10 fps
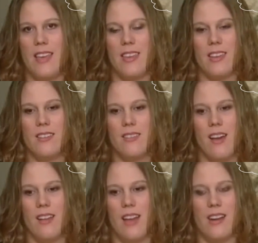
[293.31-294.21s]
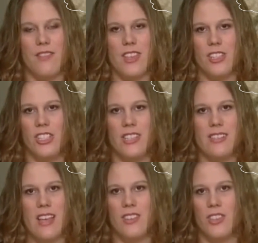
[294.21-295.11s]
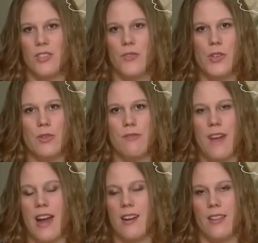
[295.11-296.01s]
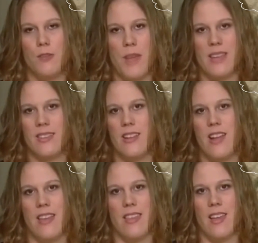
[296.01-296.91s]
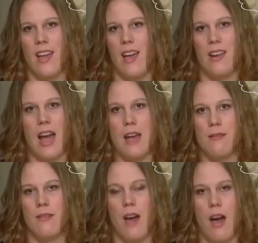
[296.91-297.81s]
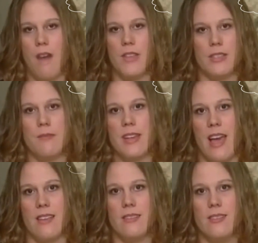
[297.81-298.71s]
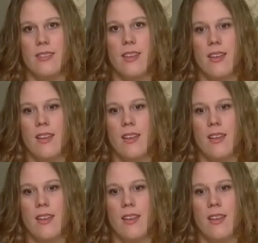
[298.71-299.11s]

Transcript: I think a lot of things she says just fuel the fire, and they're based on nothing, and I obviously am against